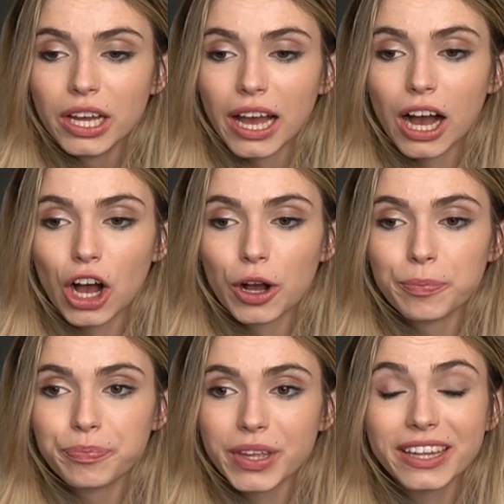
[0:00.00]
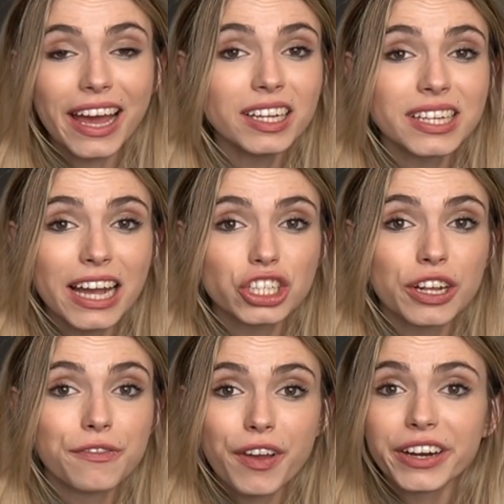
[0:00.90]
And that is
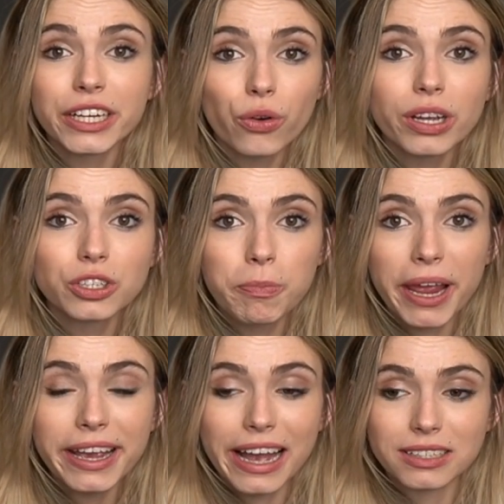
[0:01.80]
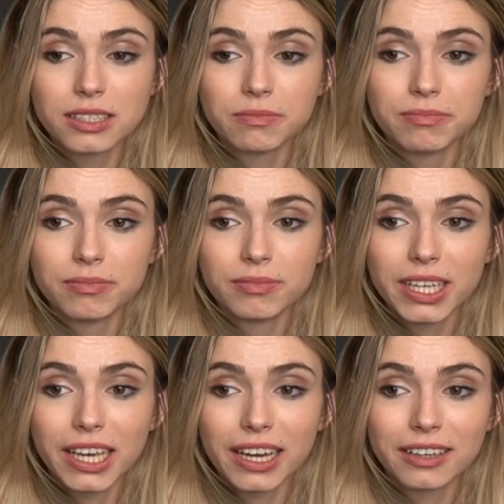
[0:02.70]
actually very annoying to play against.
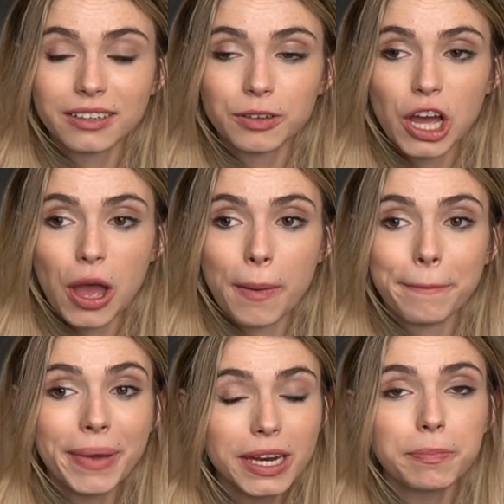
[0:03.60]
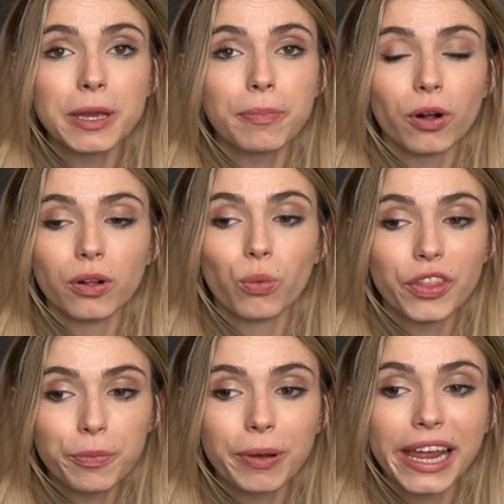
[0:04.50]
And many people, when
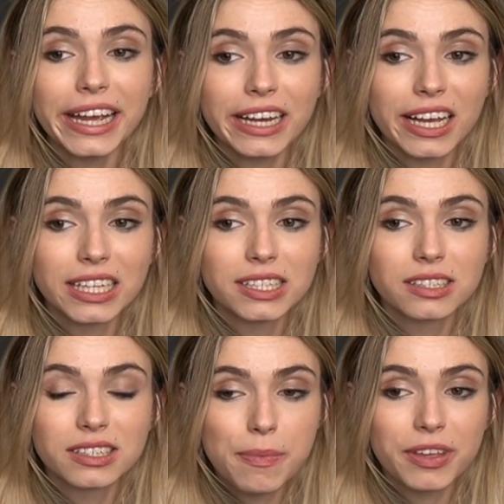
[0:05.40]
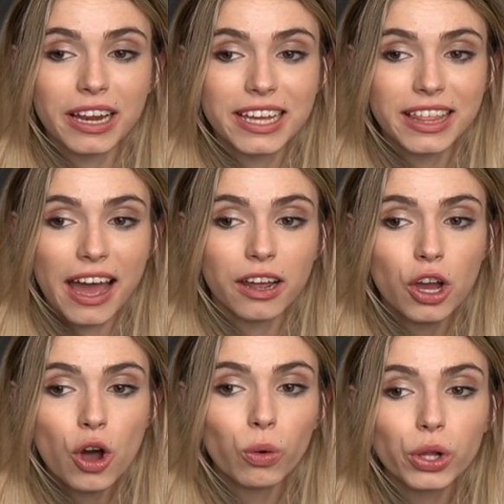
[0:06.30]
they're playing against something like that,
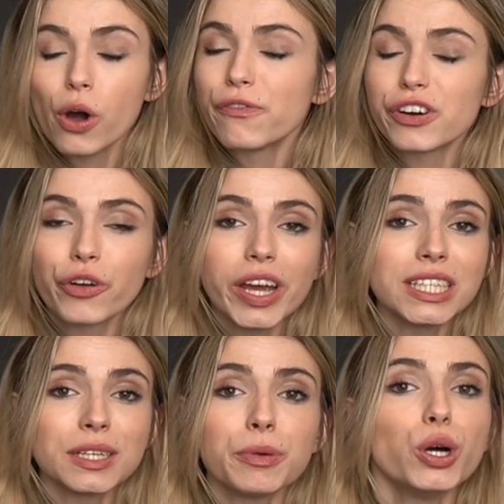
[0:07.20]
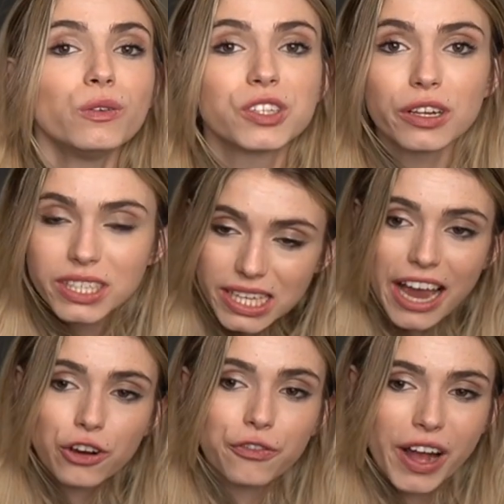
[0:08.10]
will go for crazy moves. They'll
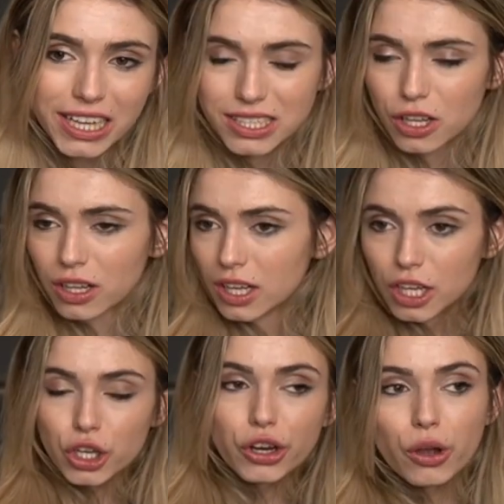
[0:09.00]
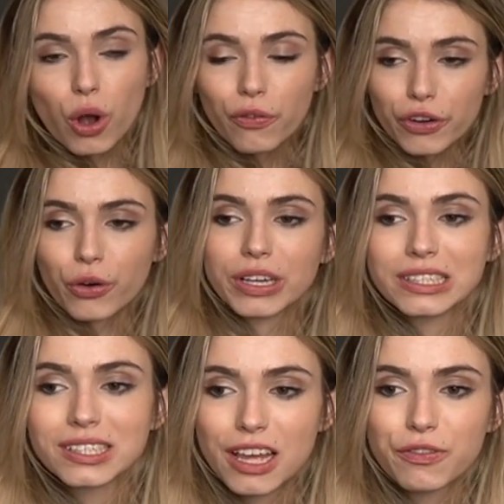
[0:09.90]
sacrifice. They'll, go for
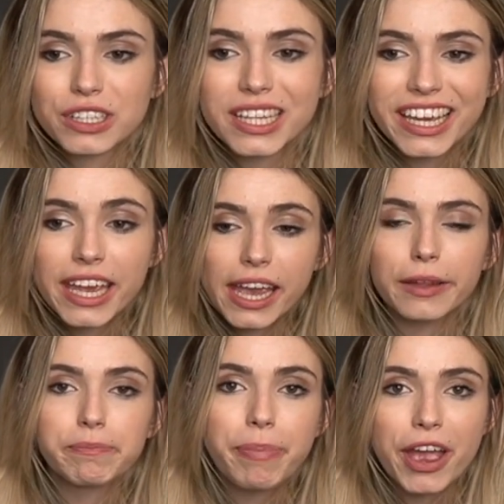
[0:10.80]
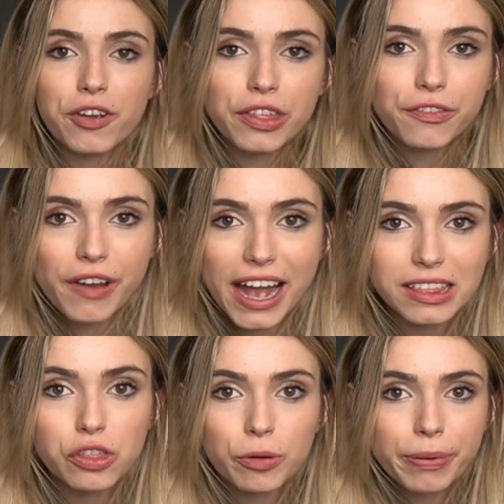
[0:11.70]
crazy stuff because they can't bear the fact
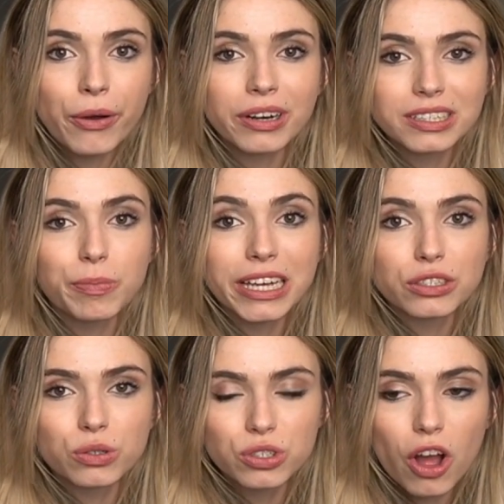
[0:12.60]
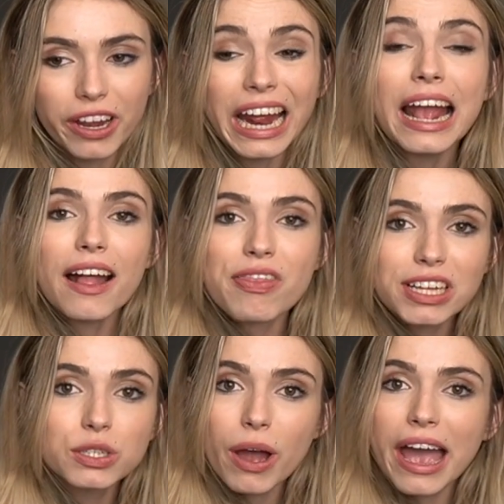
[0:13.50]
that their opponent is playing so solid. And
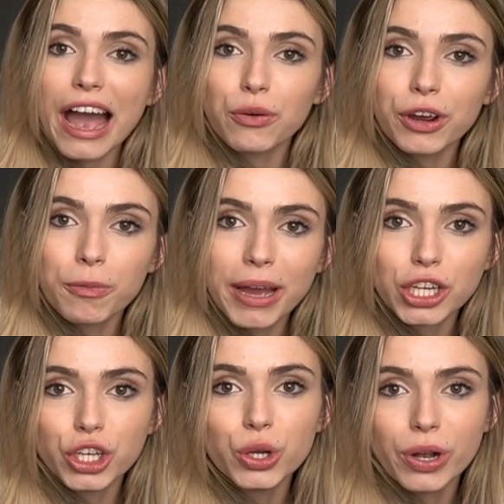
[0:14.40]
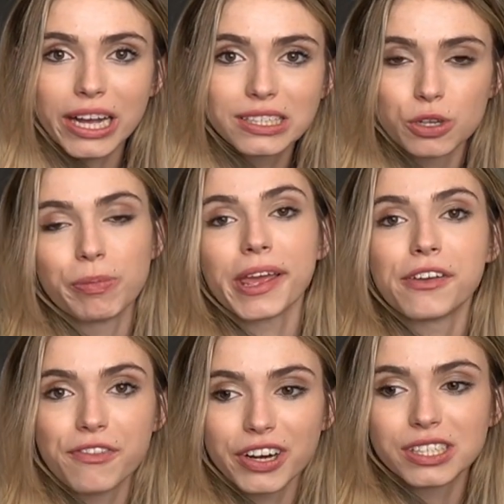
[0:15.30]
that's why I recommend you guys to play
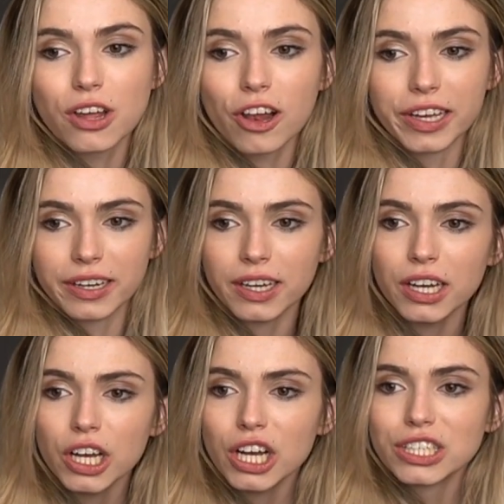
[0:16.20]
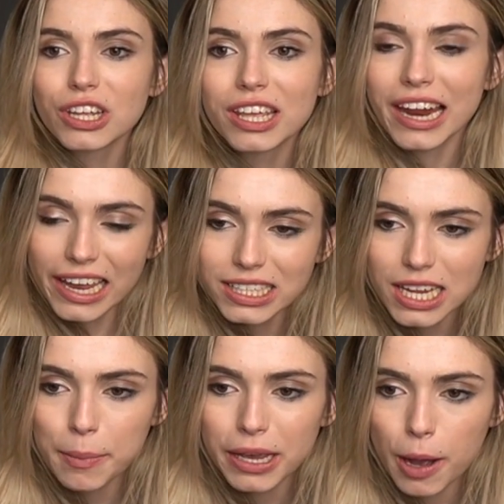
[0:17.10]
very solid. So the knight is
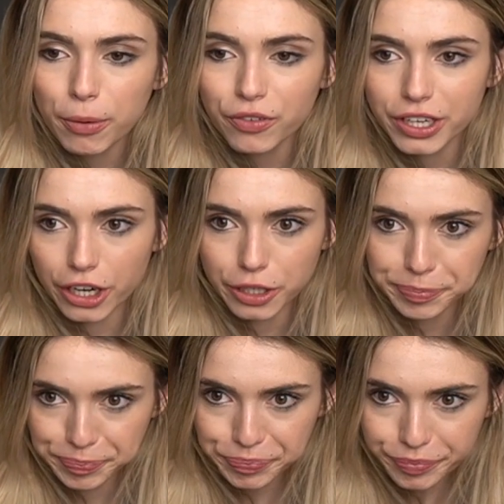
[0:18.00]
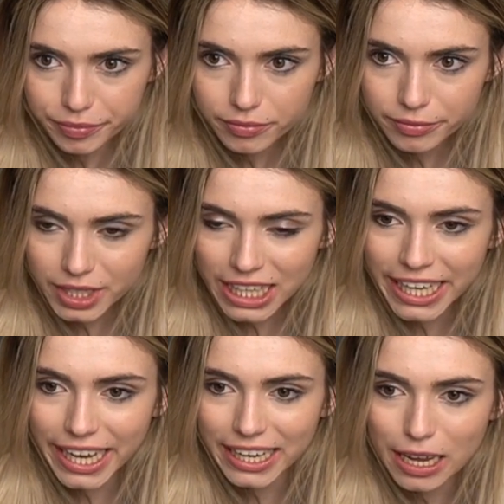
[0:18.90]
coming up over here,
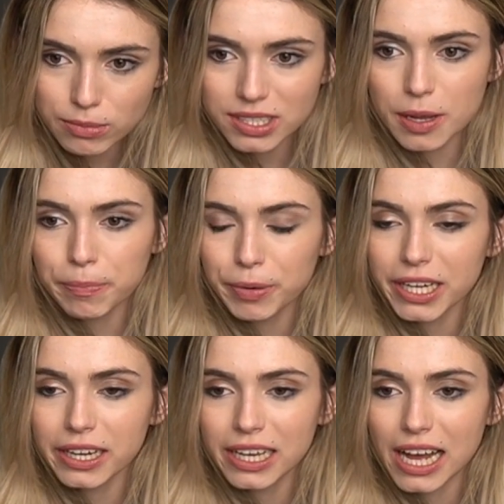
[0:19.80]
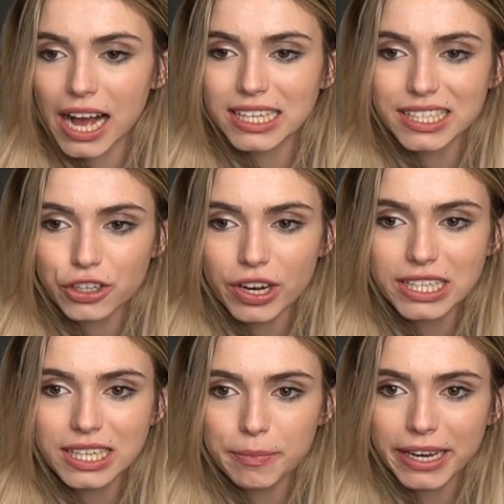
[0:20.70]
and I'm simply
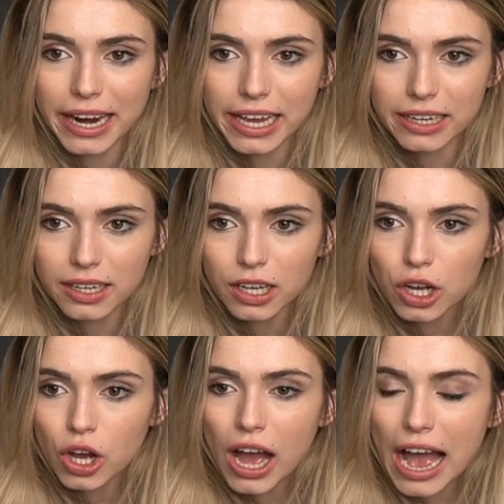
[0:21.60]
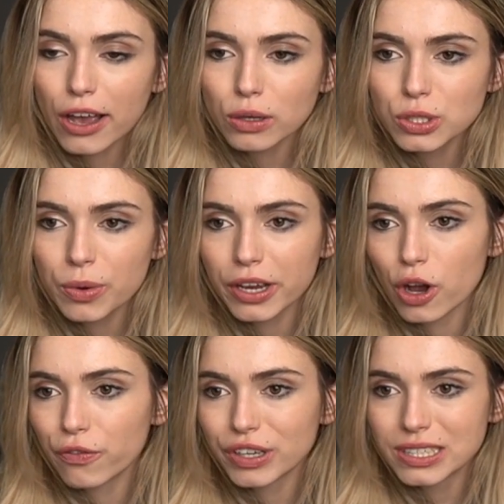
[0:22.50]
centralizing my knight. I also want to
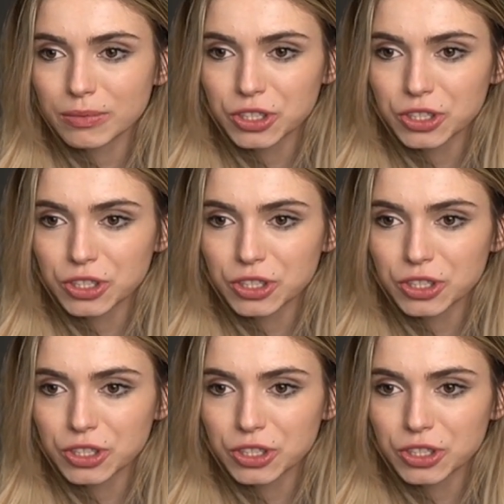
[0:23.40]
go for some